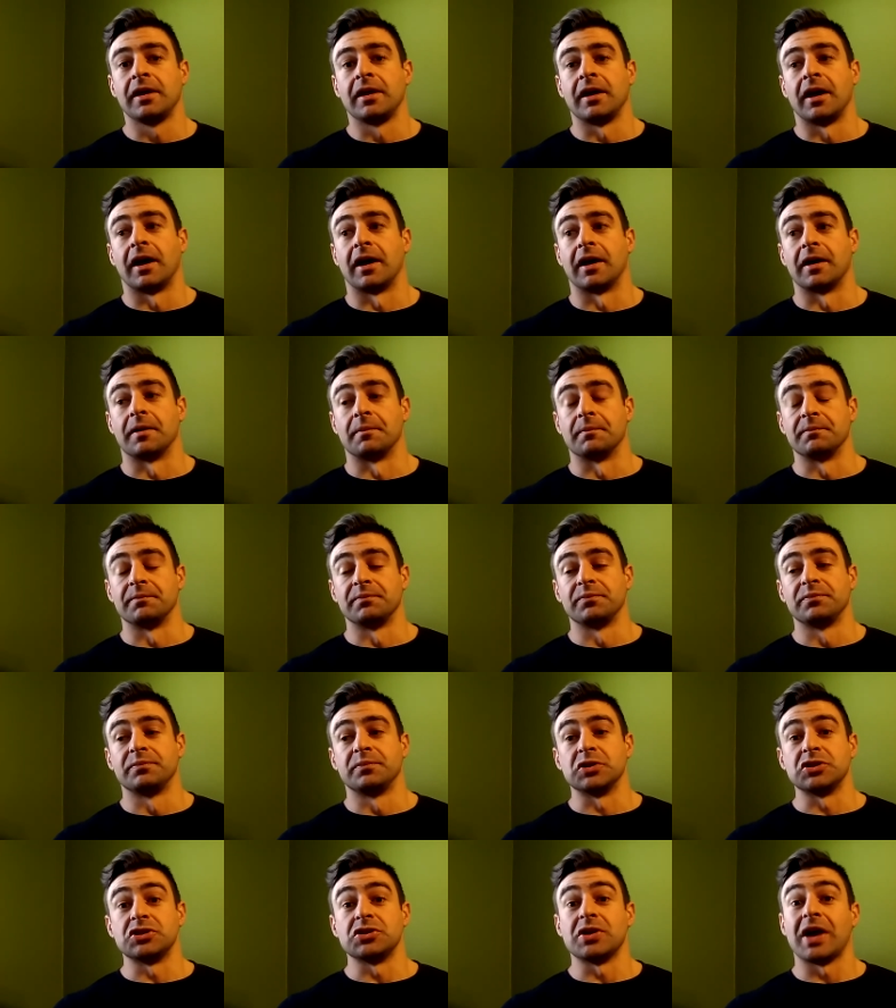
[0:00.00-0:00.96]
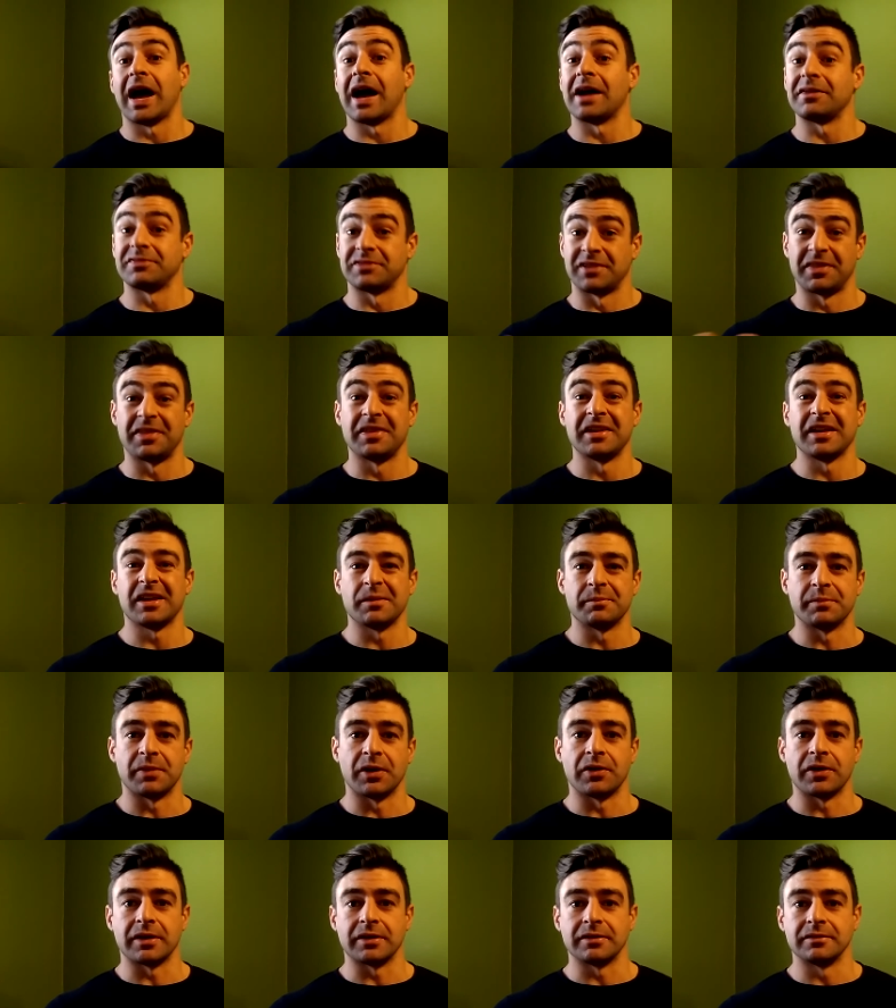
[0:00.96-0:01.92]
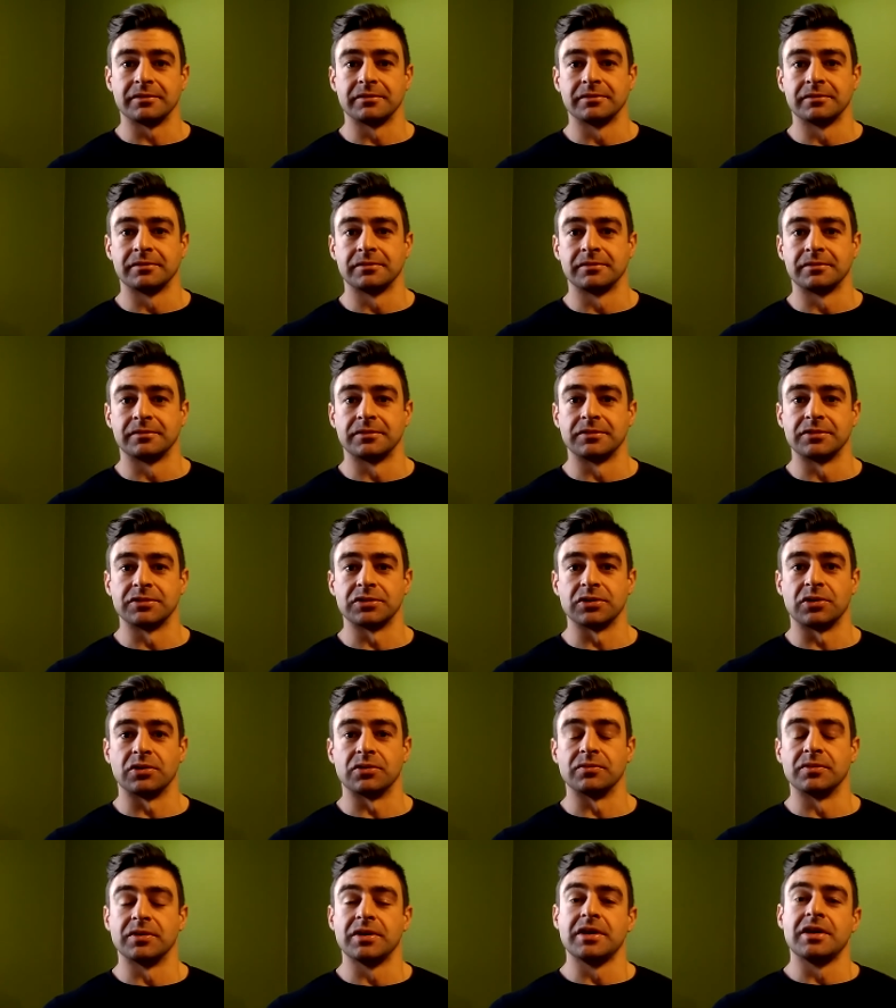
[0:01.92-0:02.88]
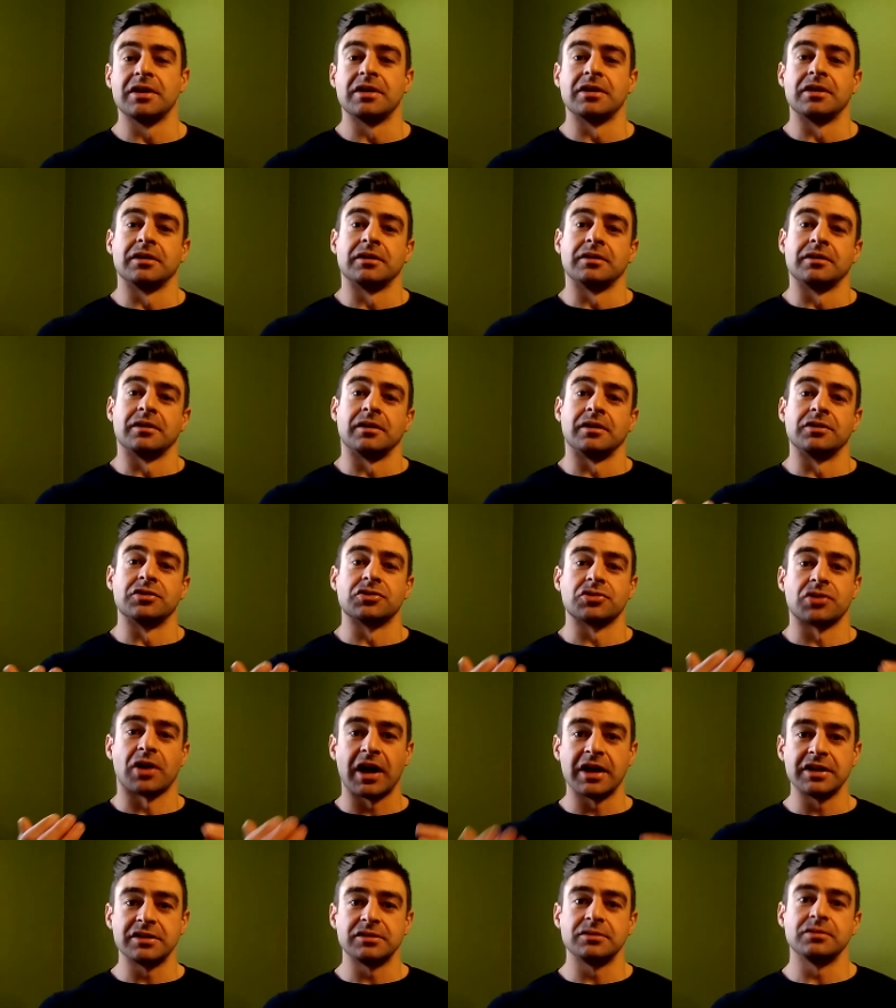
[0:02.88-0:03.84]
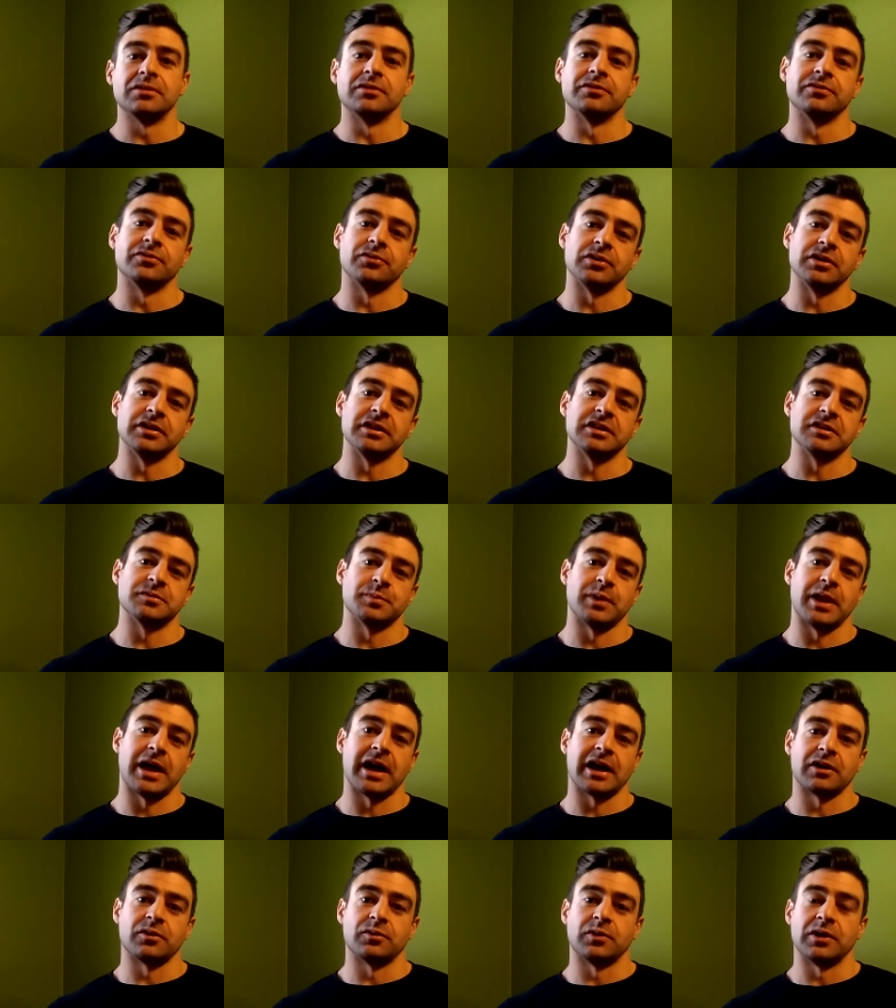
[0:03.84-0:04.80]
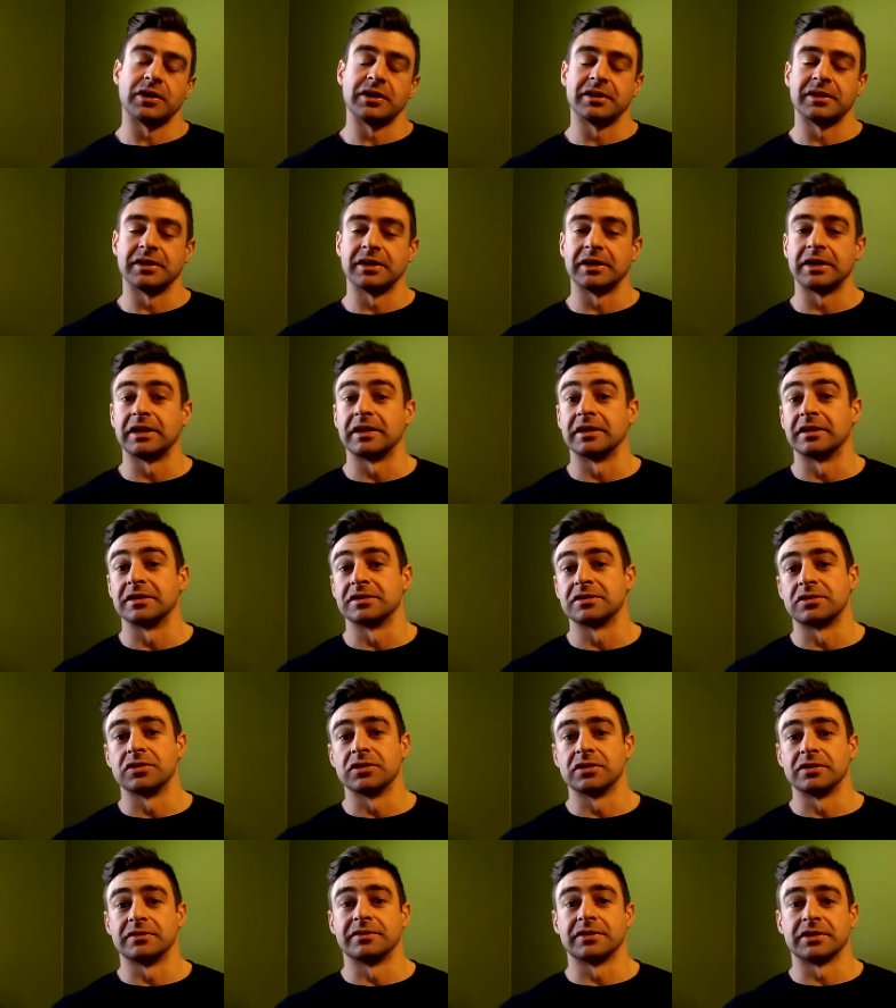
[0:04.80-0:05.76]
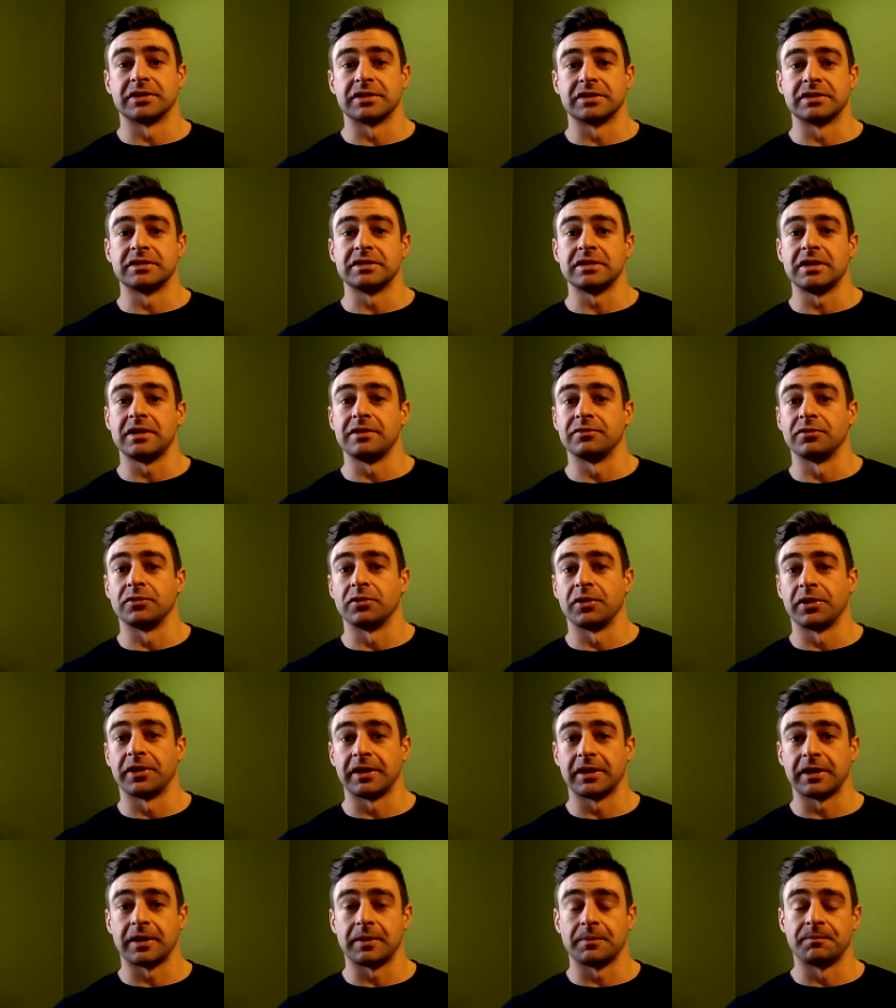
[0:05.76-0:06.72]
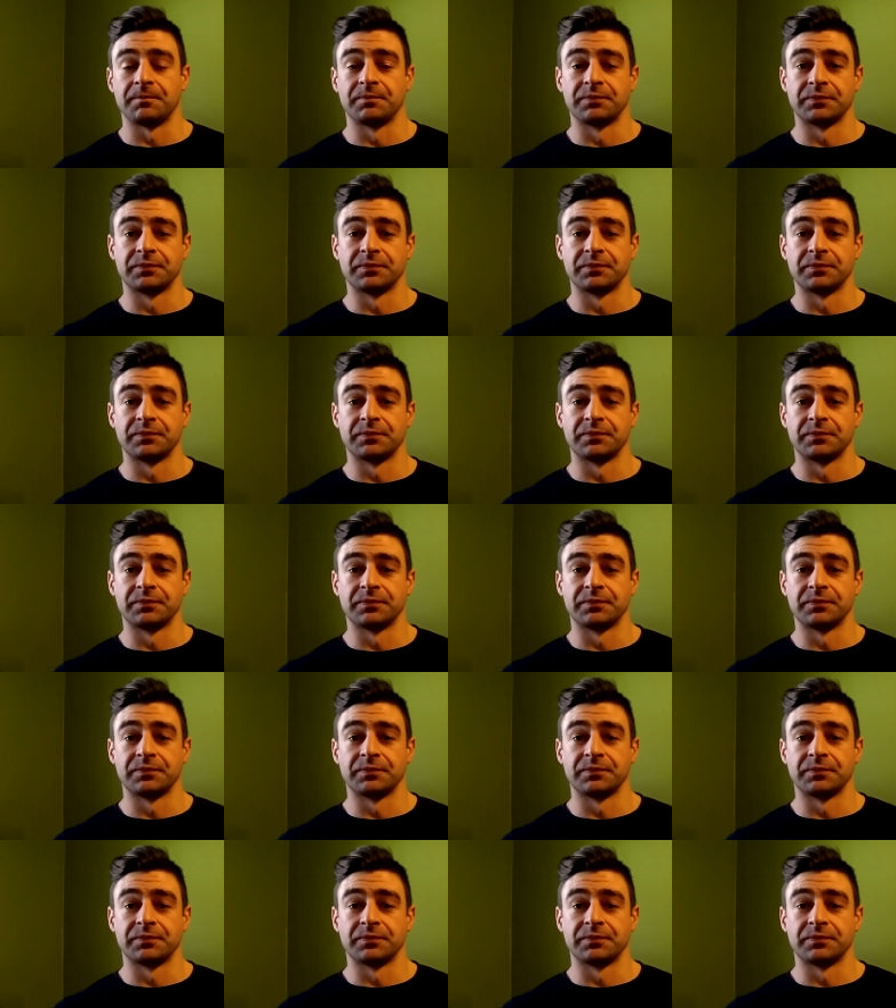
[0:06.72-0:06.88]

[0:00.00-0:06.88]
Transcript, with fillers: Um, but you have to think about it. So try to avoid this black and white thinking, this good versus evil thinking.